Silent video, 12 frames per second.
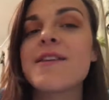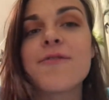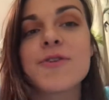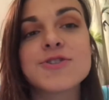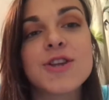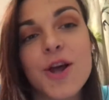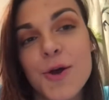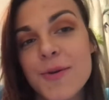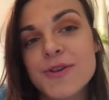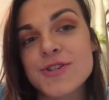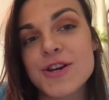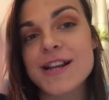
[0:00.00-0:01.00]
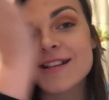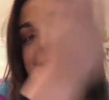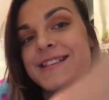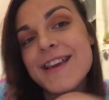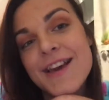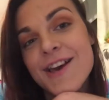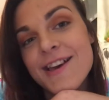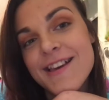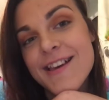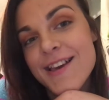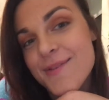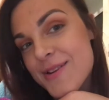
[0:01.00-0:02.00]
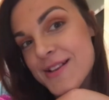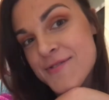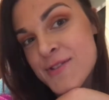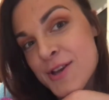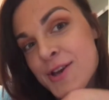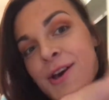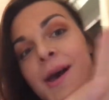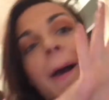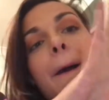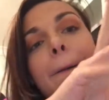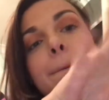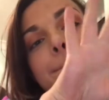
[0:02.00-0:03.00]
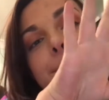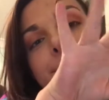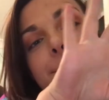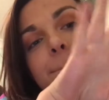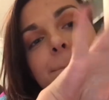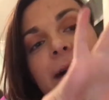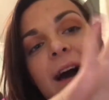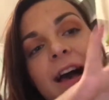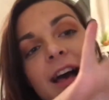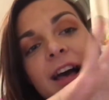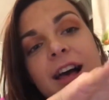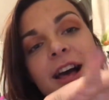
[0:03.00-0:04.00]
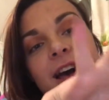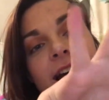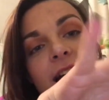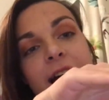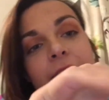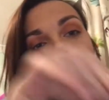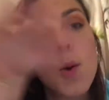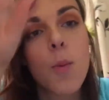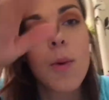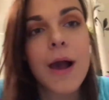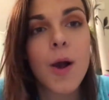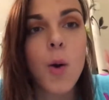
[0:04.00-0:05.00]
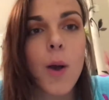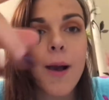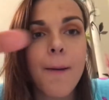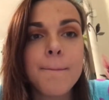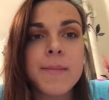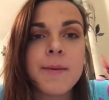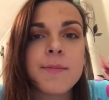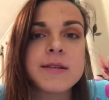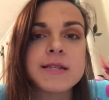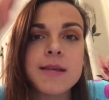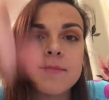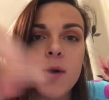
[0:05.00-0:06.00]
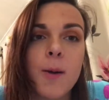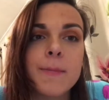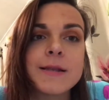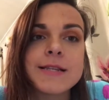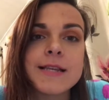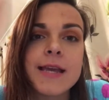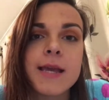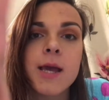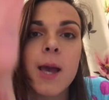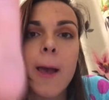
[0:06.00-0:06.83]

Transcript: you for watching. I hope you enjoyed. I'll see you in my next video. Bye bibbity bobbity